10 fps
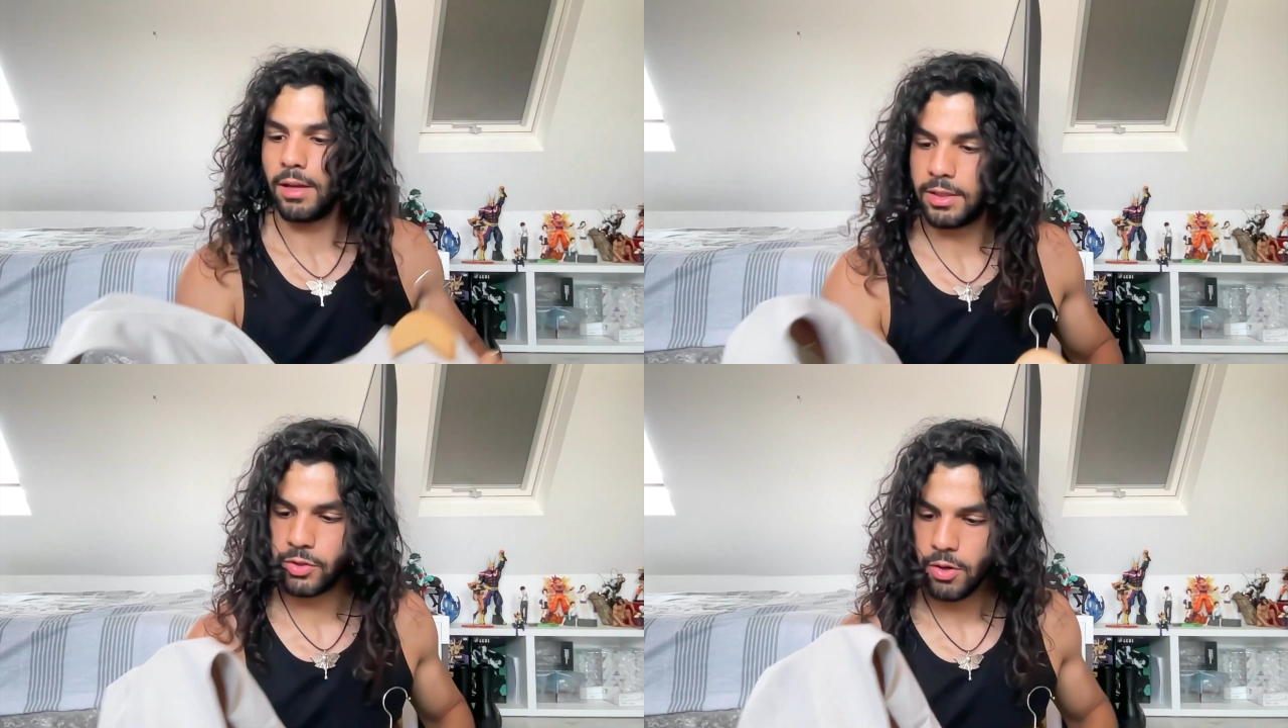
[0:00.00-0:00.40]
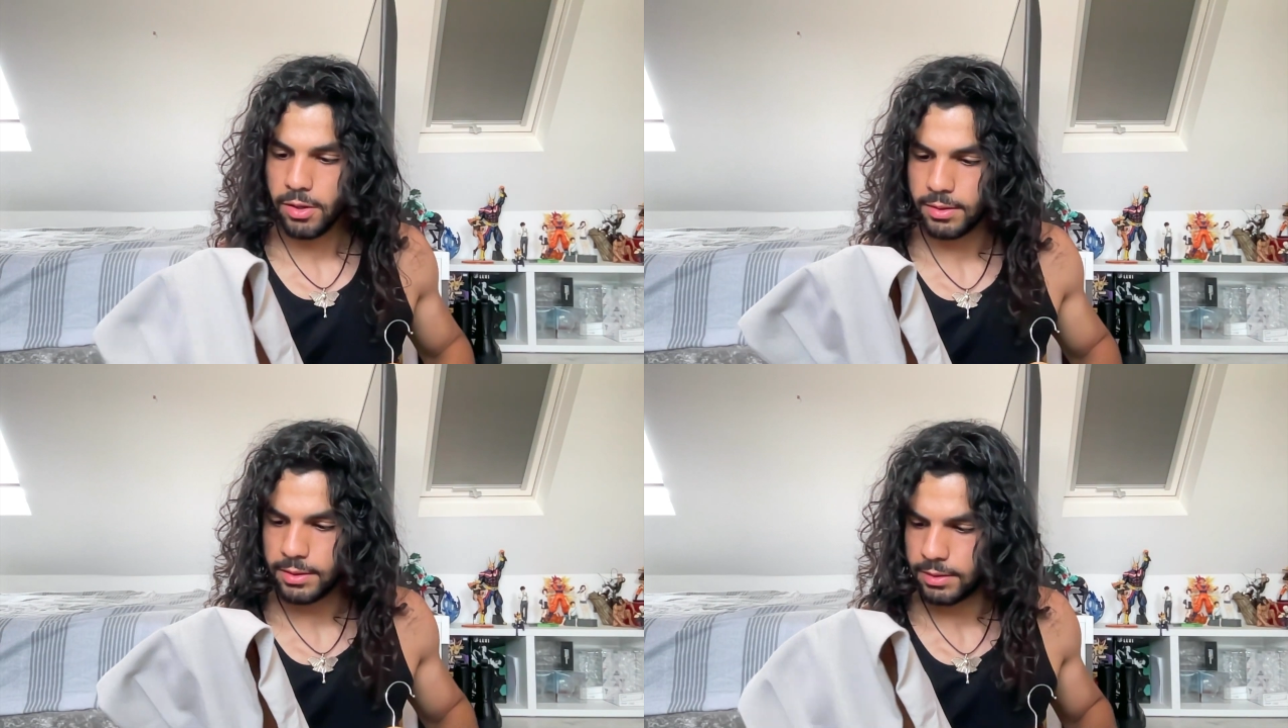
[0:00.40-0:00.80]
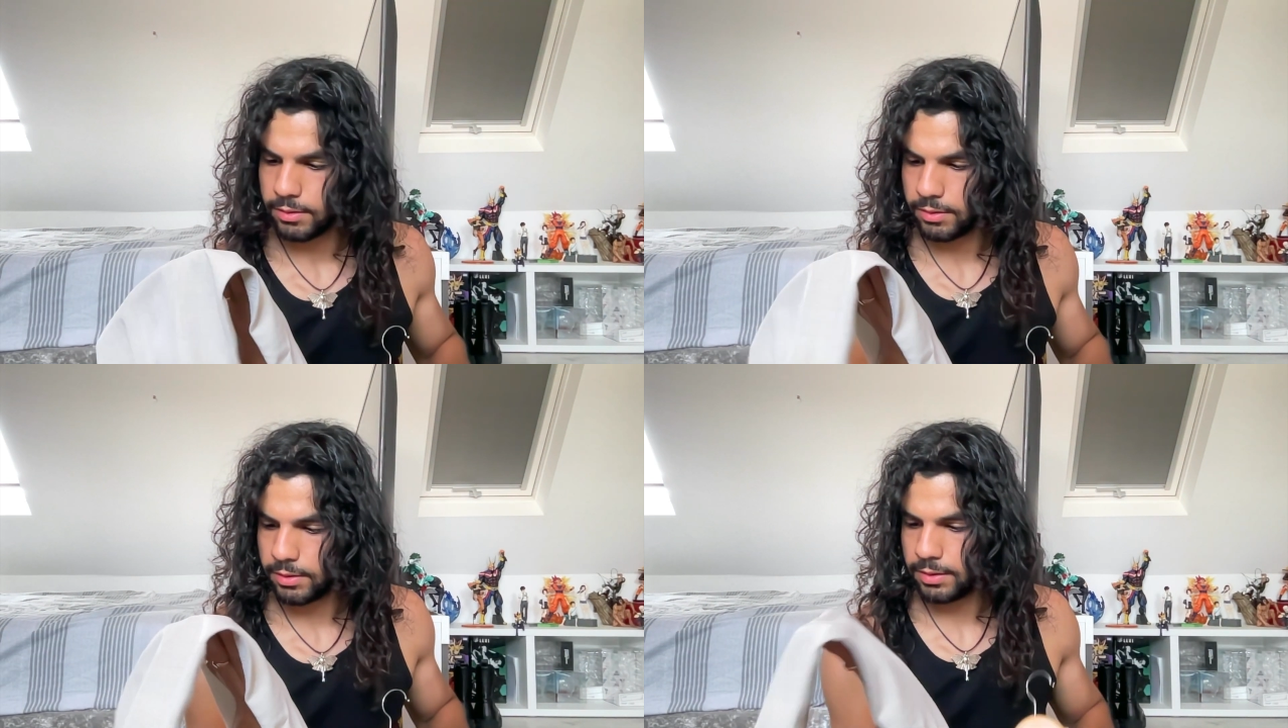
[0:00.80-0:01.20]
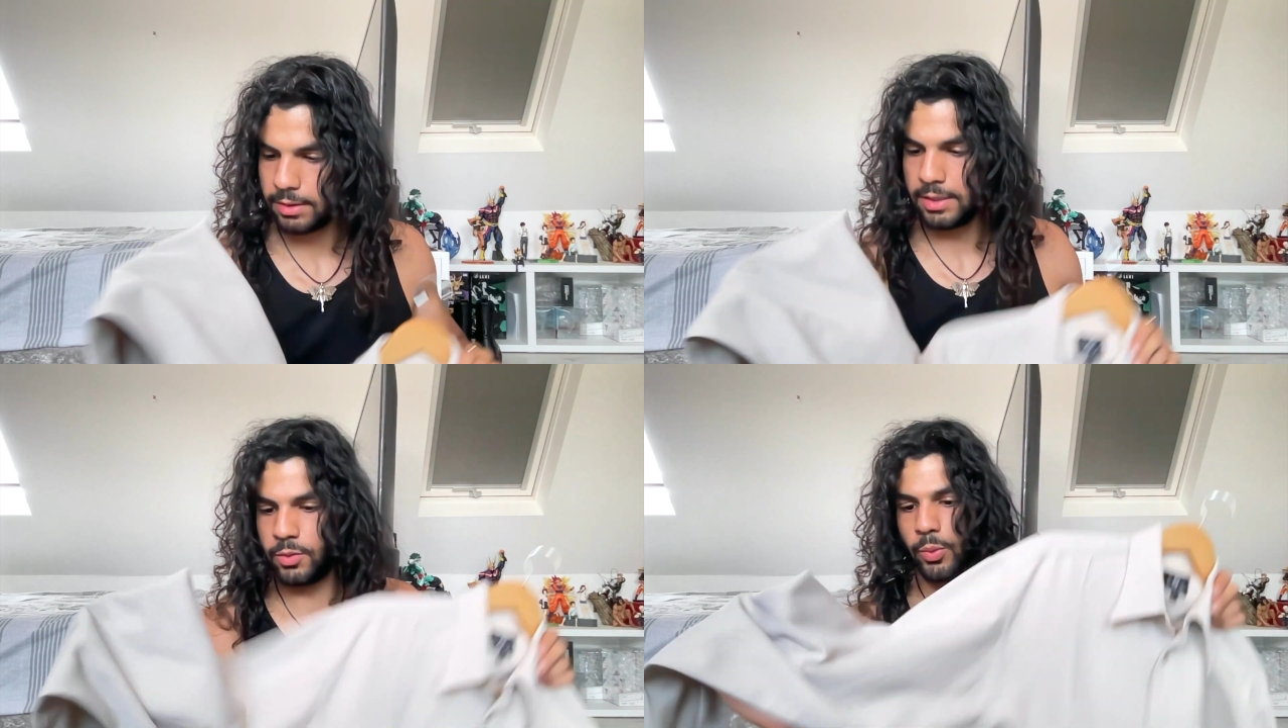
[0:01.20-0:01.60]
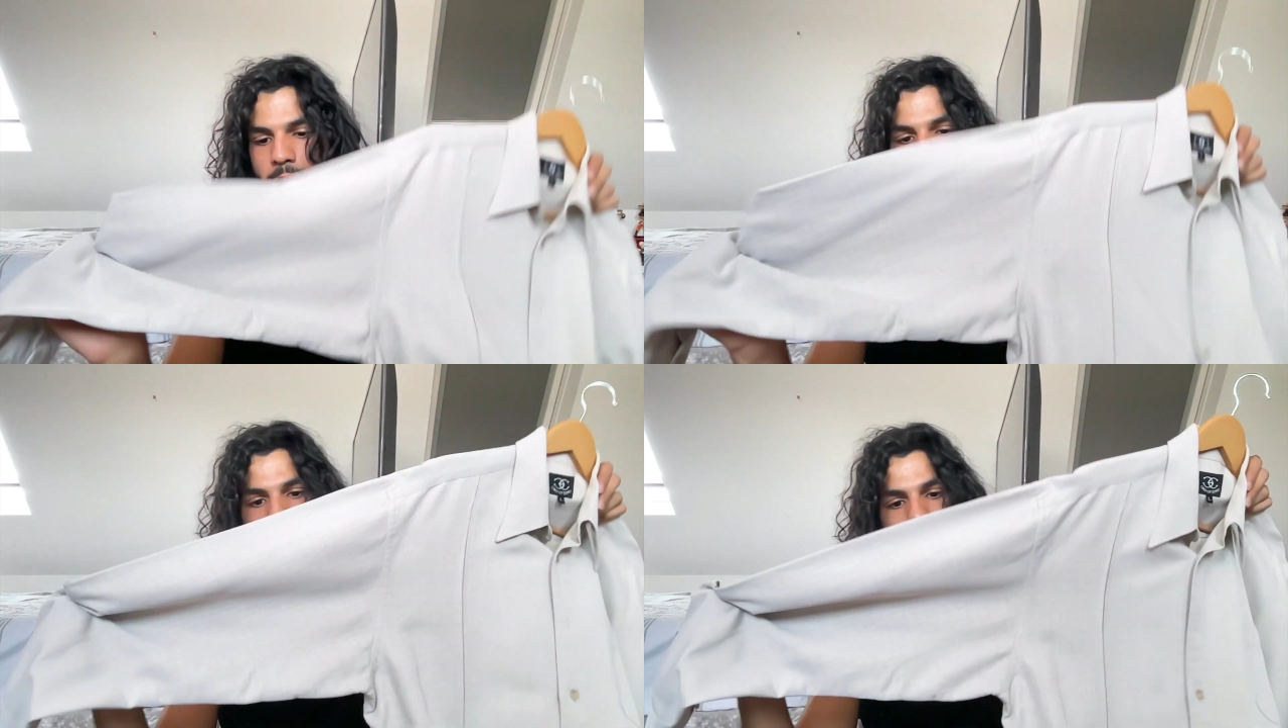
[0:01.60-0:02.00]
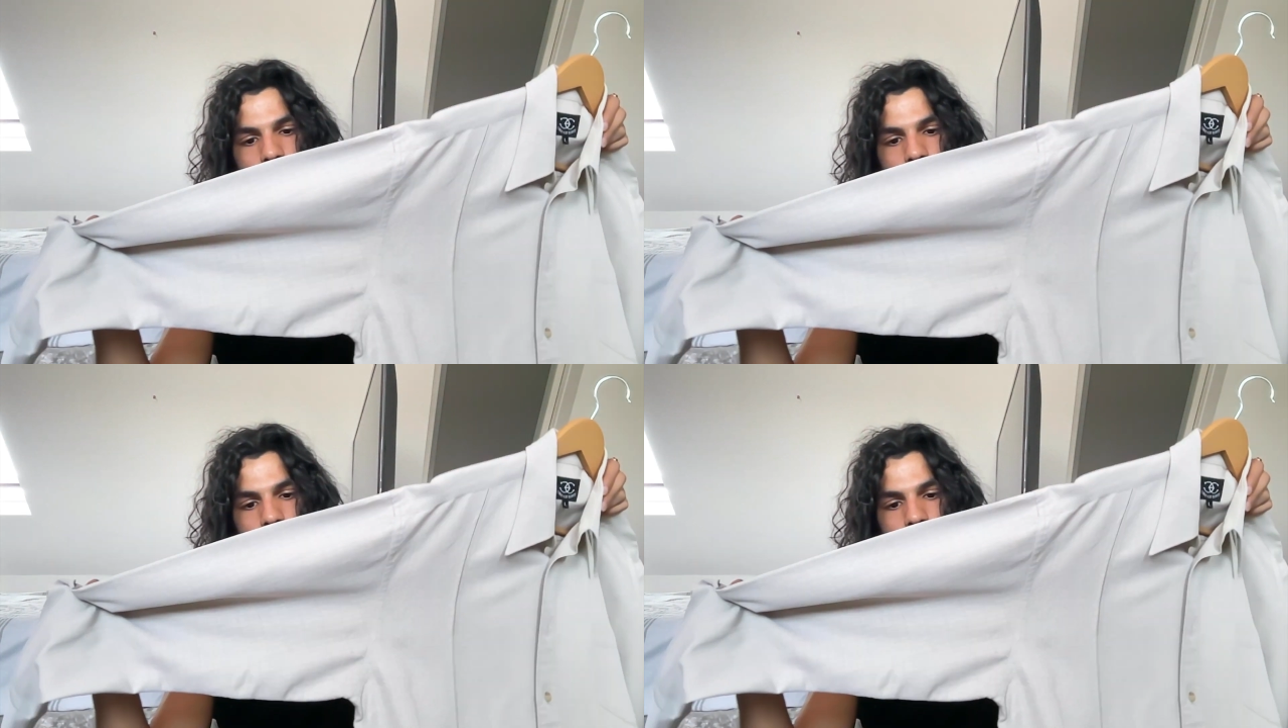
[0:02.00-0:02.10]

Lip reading: It's got this weird